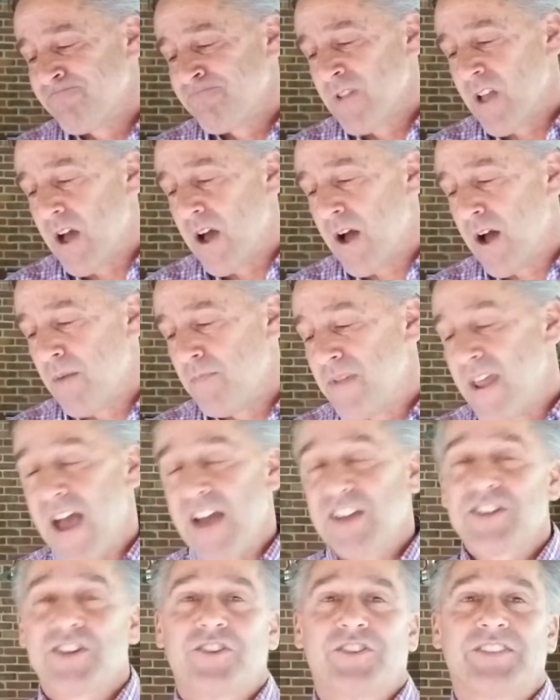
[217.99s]

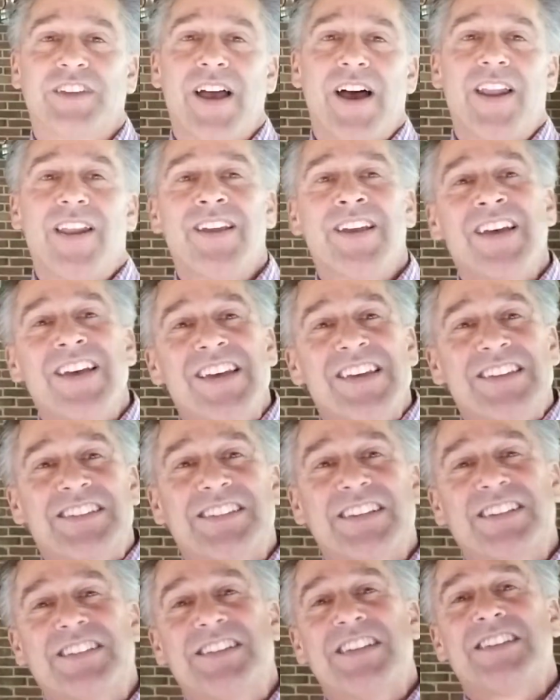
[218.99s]
National debt,
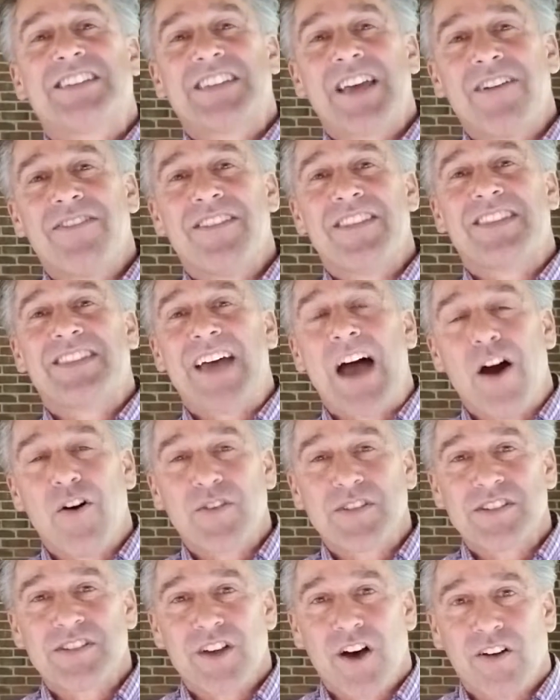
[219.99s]

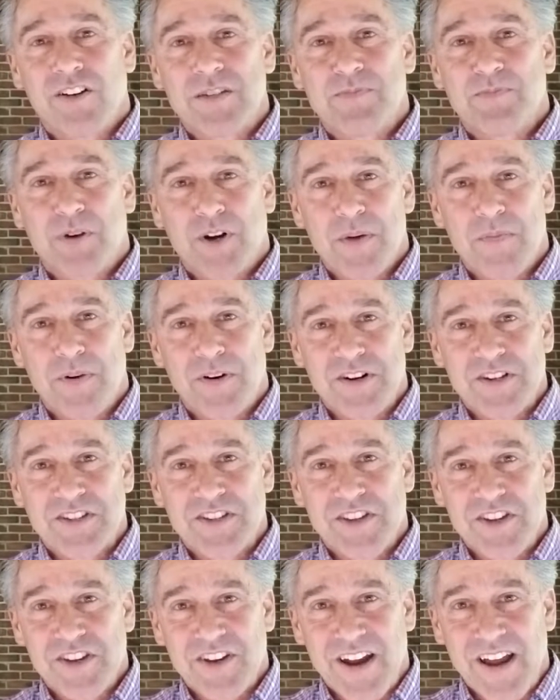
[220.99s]
$67,000 per person
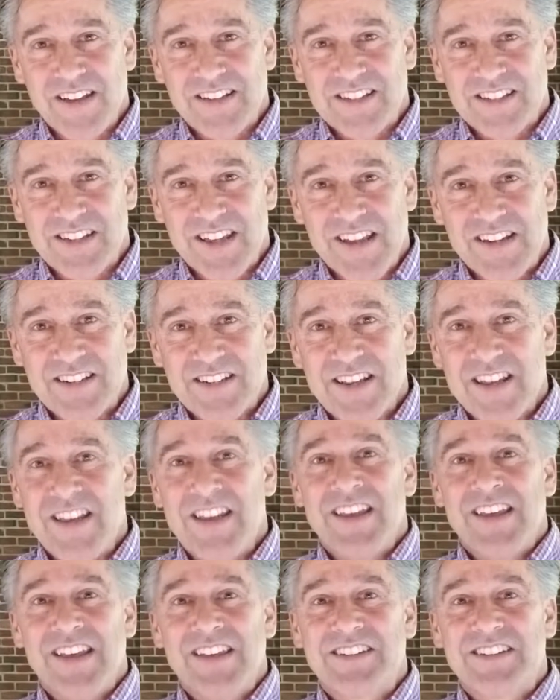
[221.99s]
in the United States.
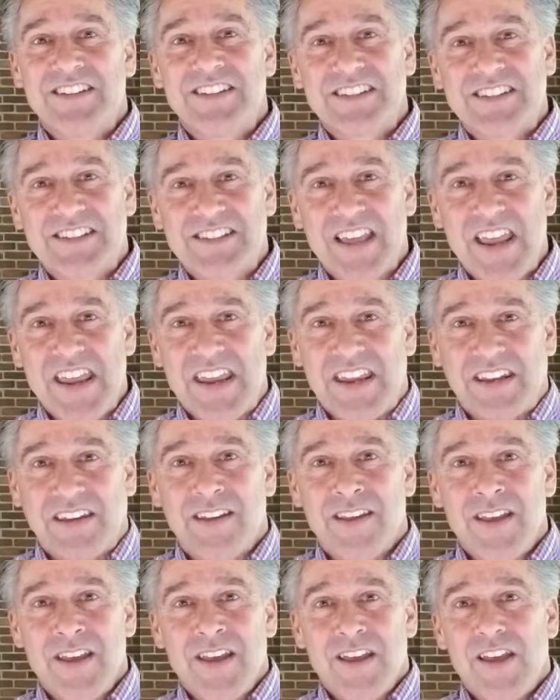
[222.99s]
It's insane.
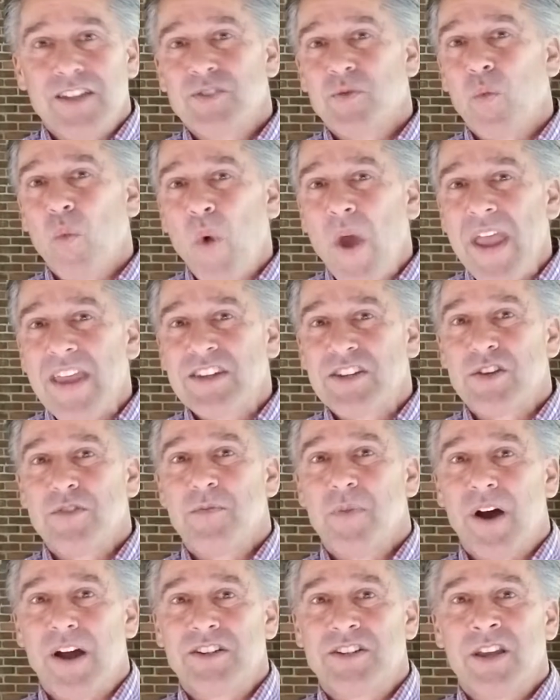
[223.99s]
It's way tit
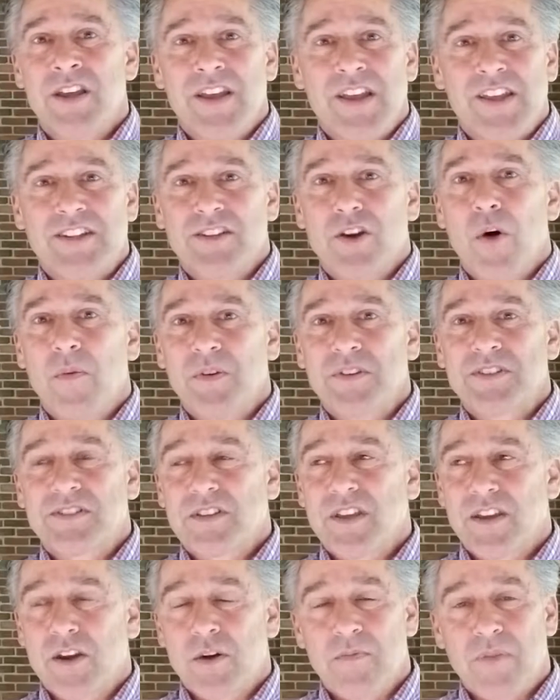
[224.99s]

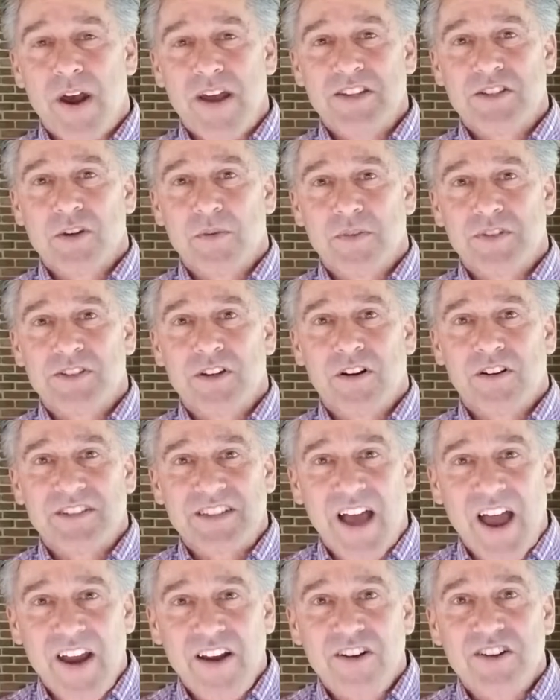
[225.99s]
comprises almost our
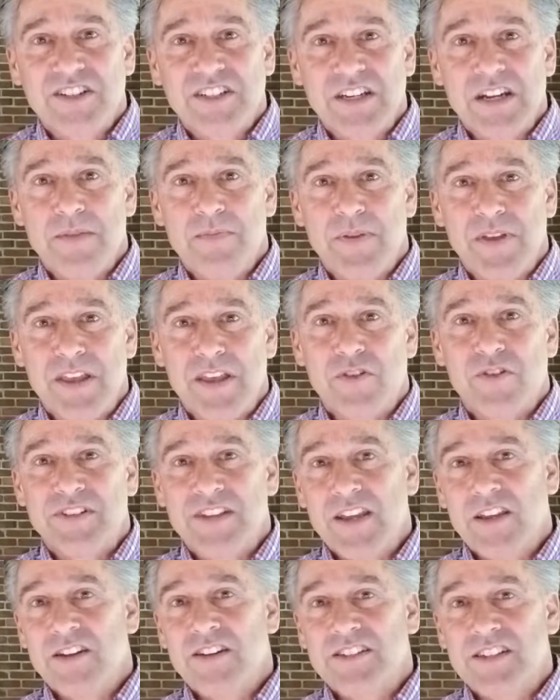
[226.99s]
entire GDP. It would
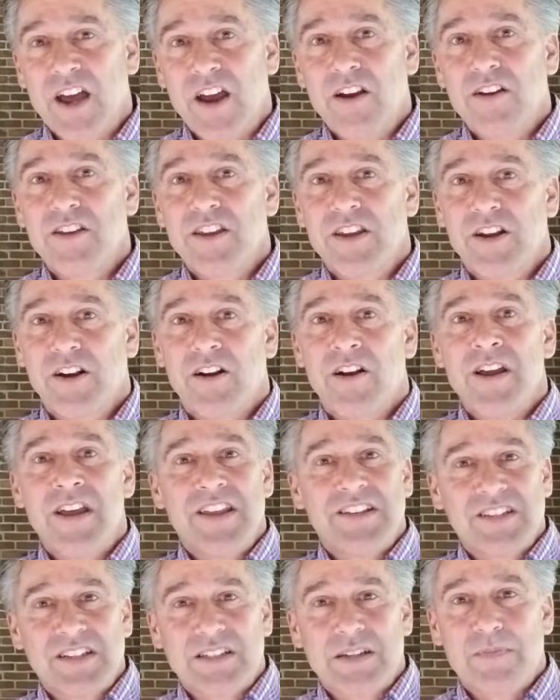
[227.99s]
take an entire year
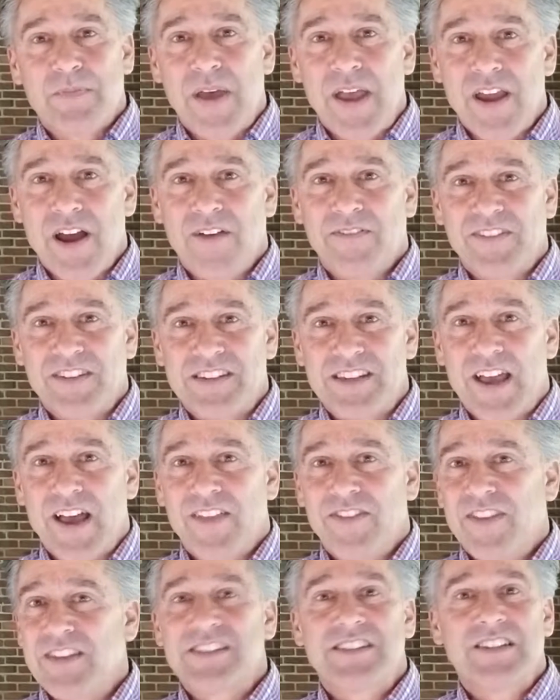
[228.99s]
just to pay off the
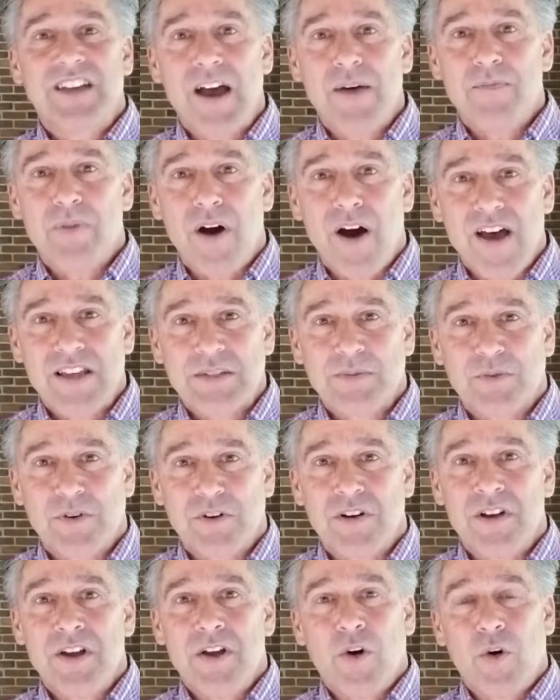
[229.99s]
debt. That's not
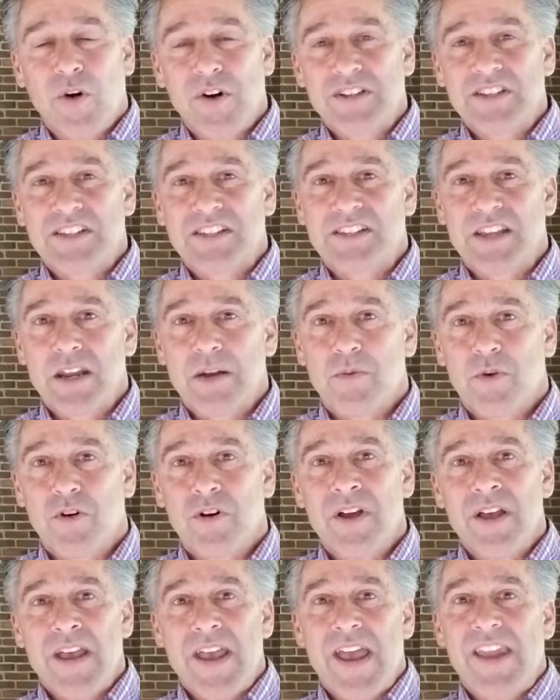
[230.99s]
possible or
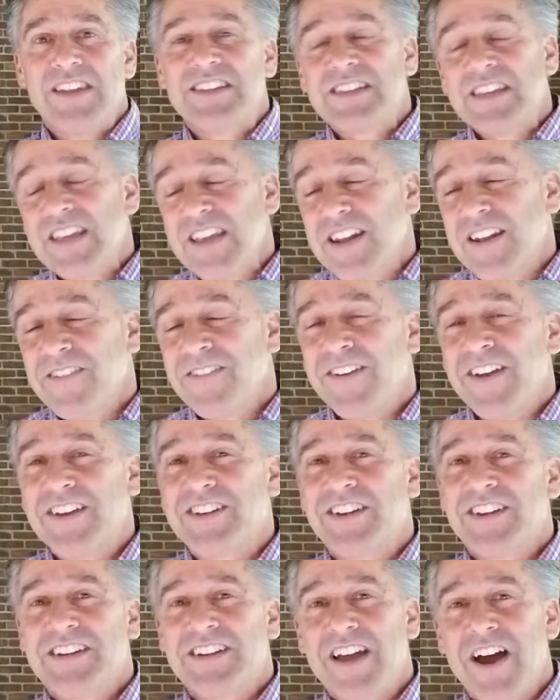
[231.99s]
sustainable, and it's
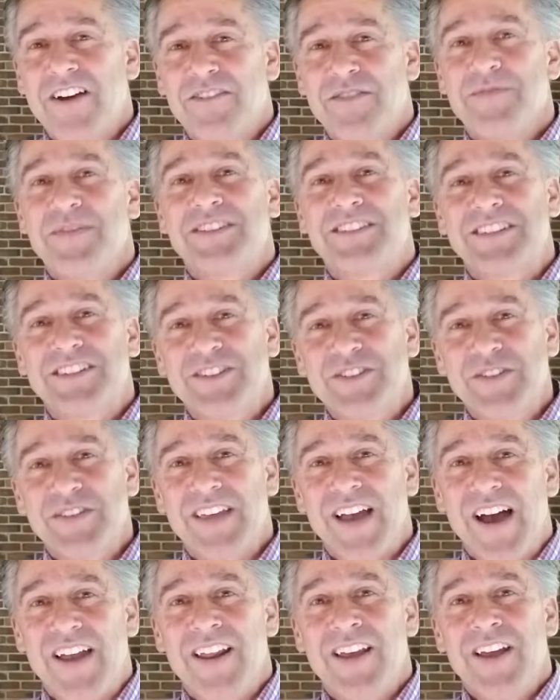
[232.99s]
inefficient government to do
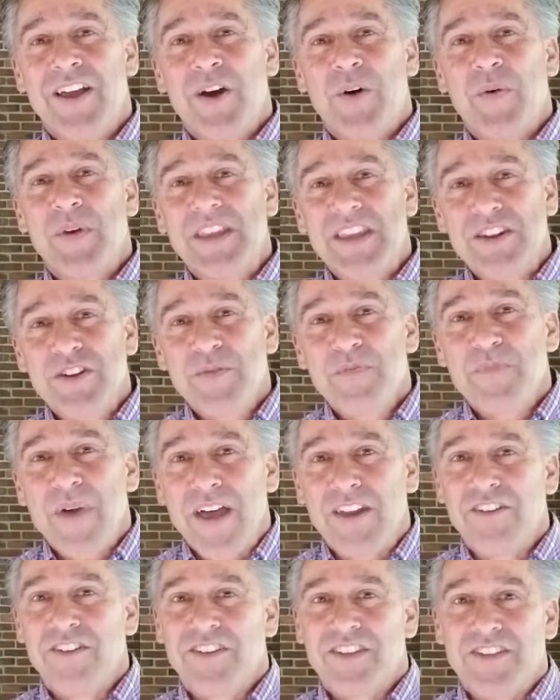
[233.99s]
that. We can do
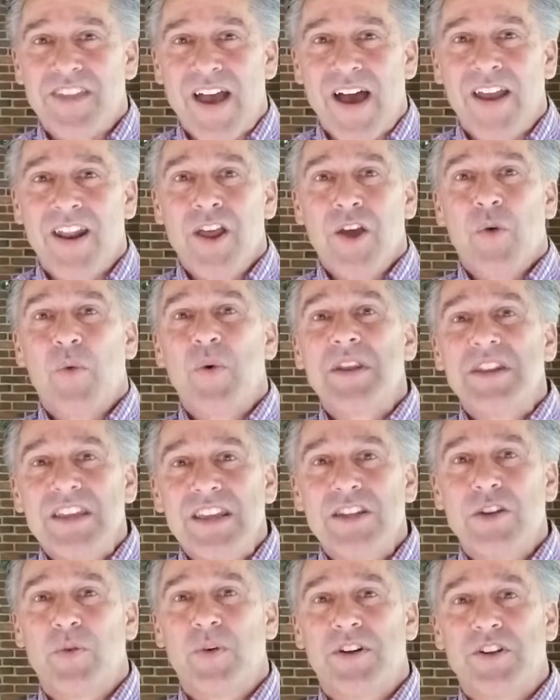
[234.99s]
better than that. We
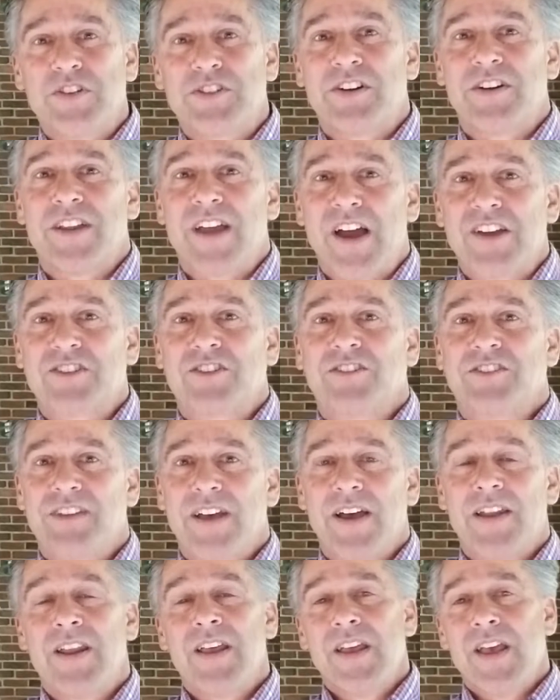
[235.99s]
need to reduce our national
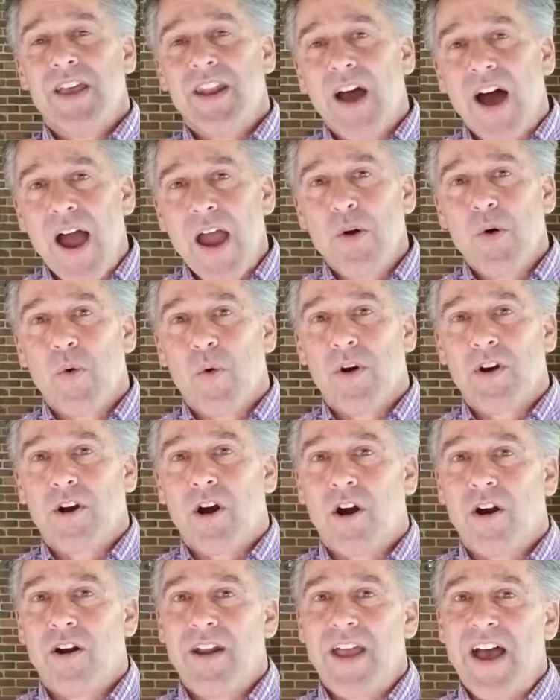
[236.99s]
debt, and I will work
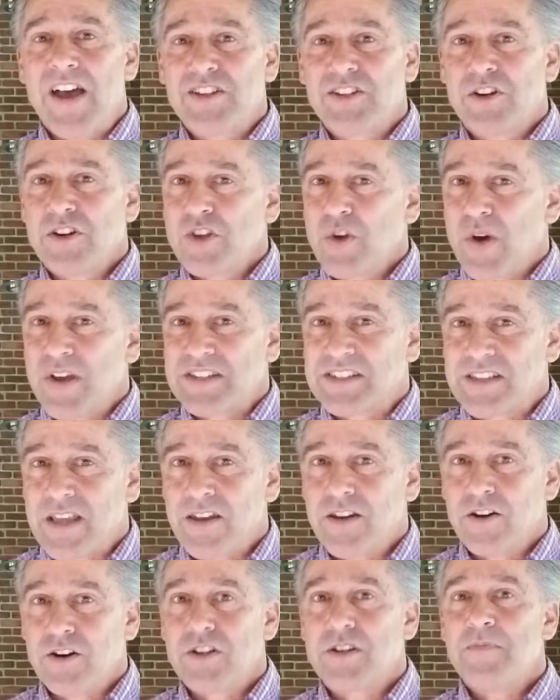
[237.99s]
hard as your U.S.
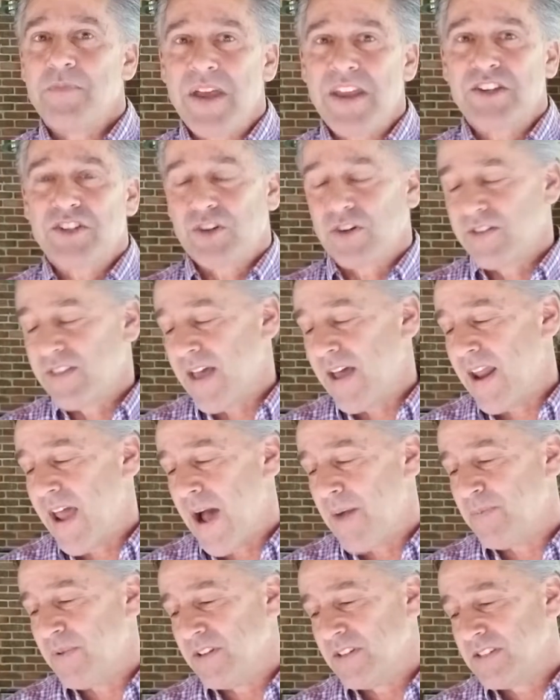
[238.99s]
Senator to make sure that
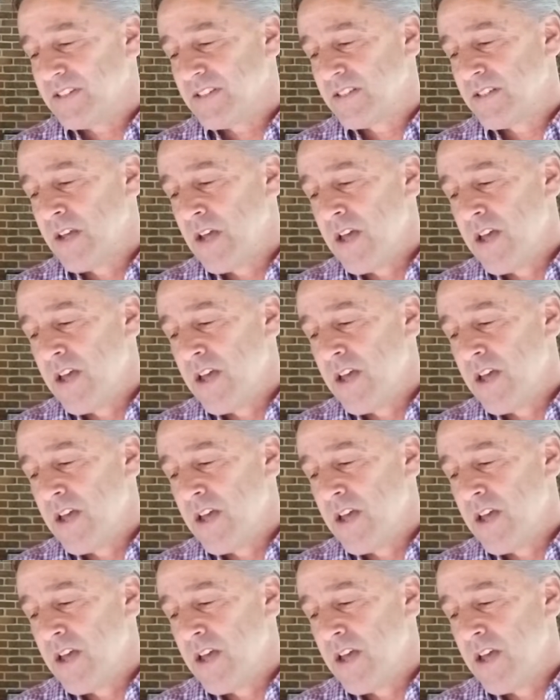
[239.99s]
happens.